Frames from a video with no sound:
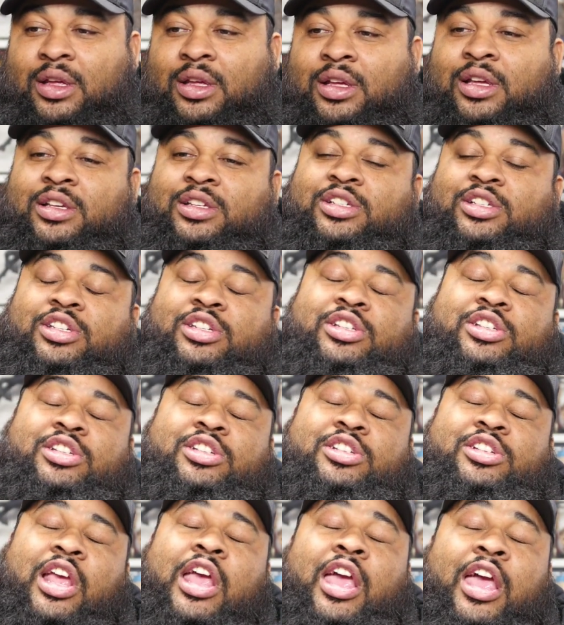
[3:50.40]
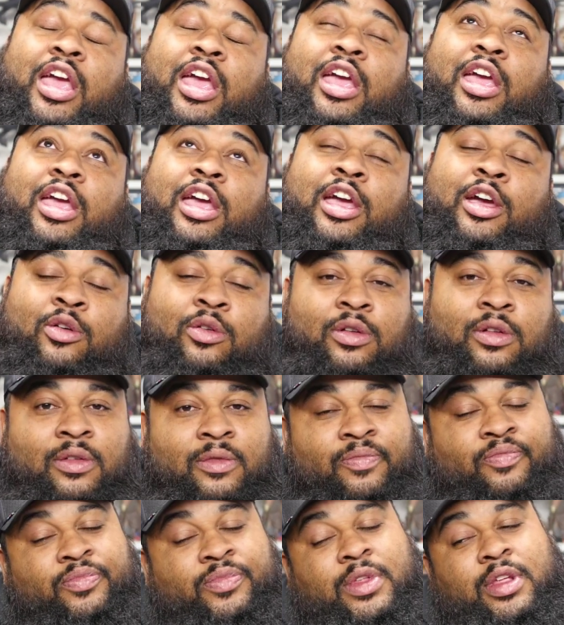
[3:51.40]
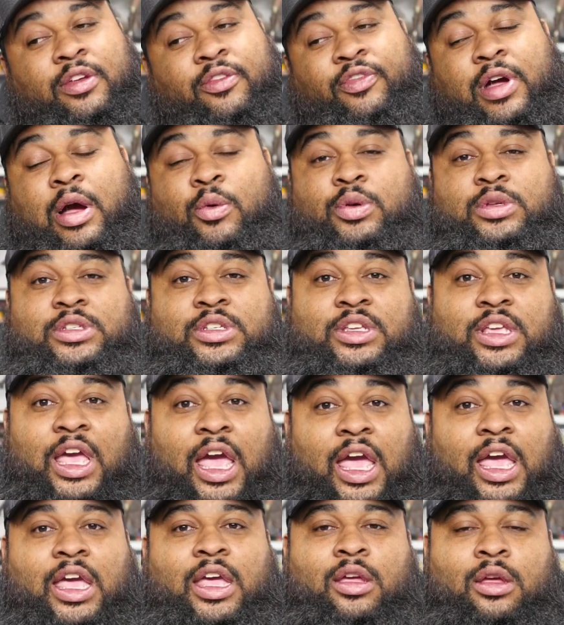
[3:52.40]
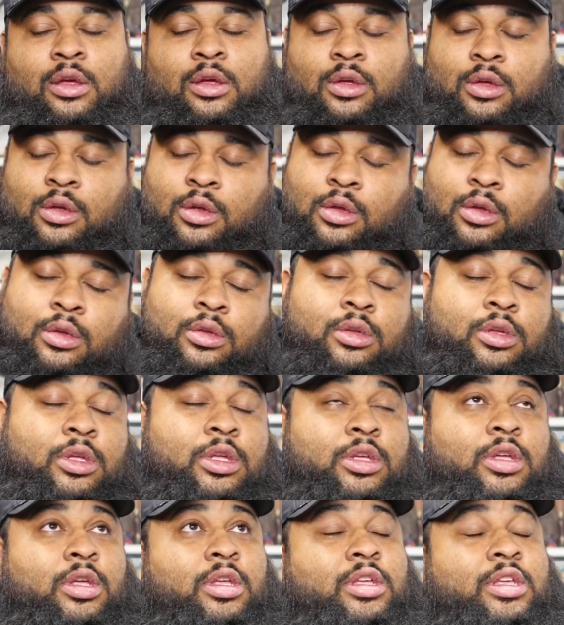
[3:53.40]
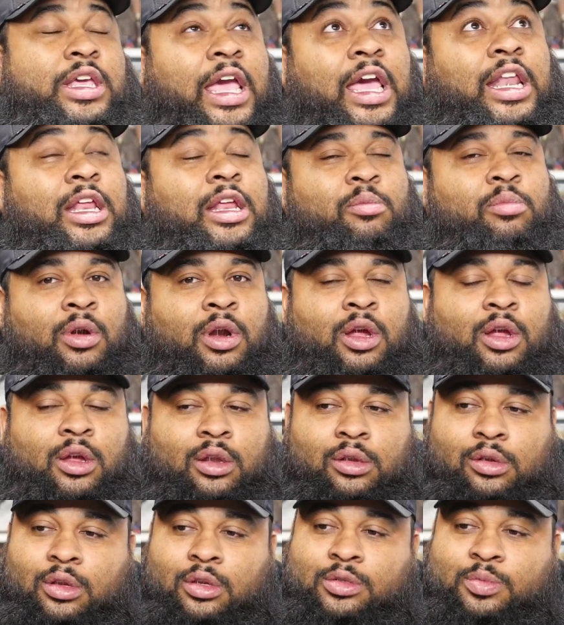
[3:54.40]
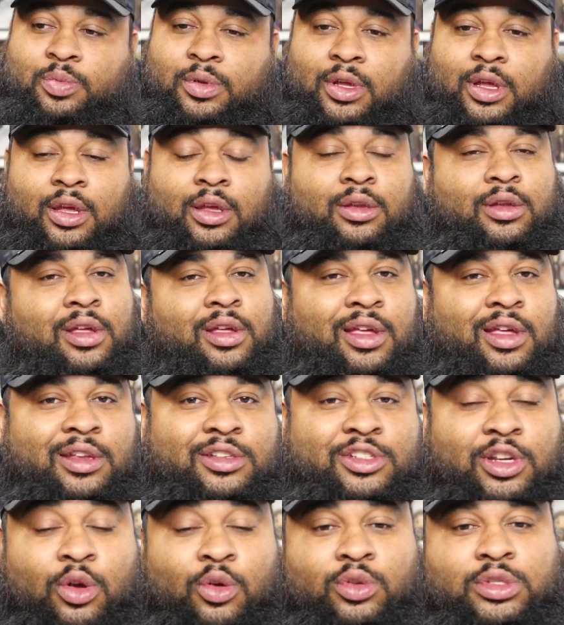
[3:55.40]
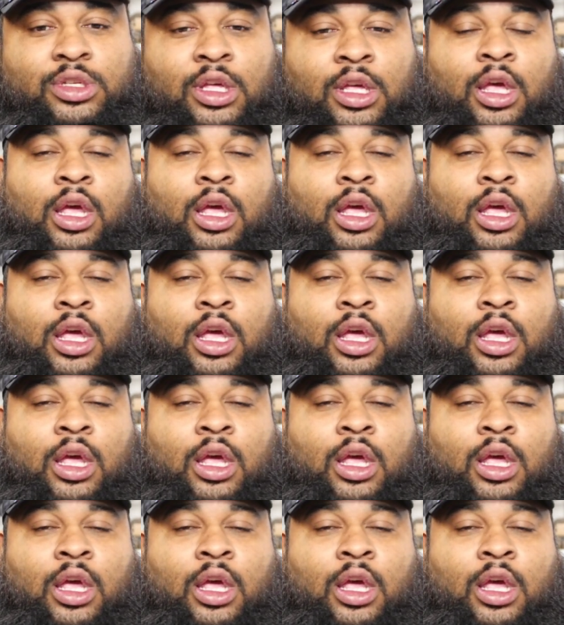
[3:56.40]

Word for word: Shoot. If I was gay, you can get it, bruh. I was playing jokes.